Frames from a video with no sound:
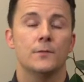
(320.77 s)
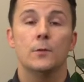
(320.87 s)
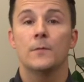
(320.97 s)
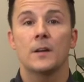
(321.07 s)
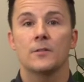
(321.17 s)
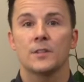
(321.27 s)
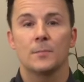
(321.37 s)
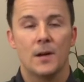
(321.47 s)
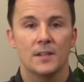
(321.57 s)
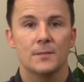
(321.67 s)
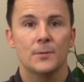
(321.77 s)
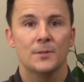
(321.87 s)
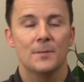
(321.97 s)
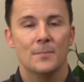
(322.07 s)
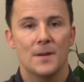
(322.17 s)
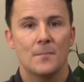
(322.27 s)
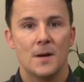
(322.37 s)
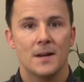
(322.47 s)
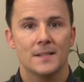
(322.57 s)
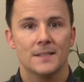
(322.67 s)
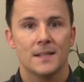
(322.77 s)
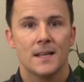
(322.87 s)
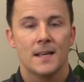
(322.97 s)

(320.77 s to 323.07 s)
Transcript: few fingers as possible to minimize